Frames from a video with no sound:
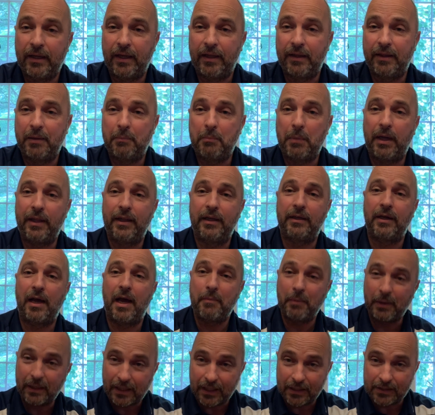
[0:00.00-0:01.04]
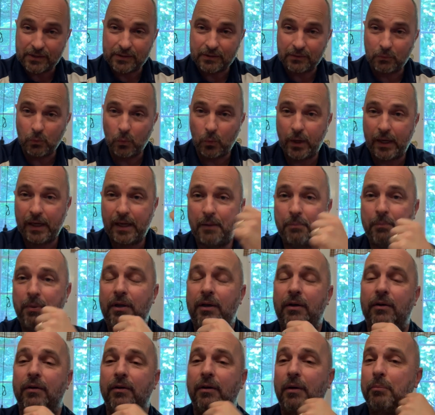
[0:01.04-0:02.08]
And then by the time it gets way up
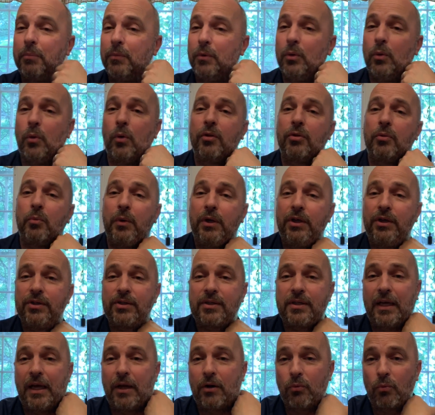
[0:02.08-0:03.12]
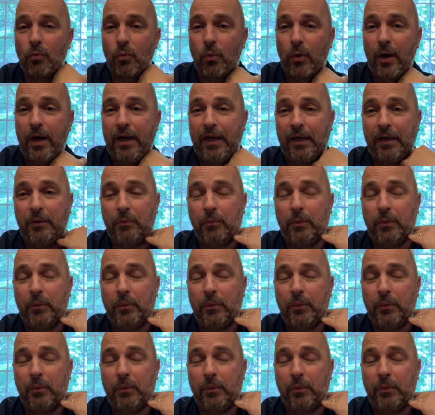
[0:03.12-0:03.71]
here up north, we just get rain.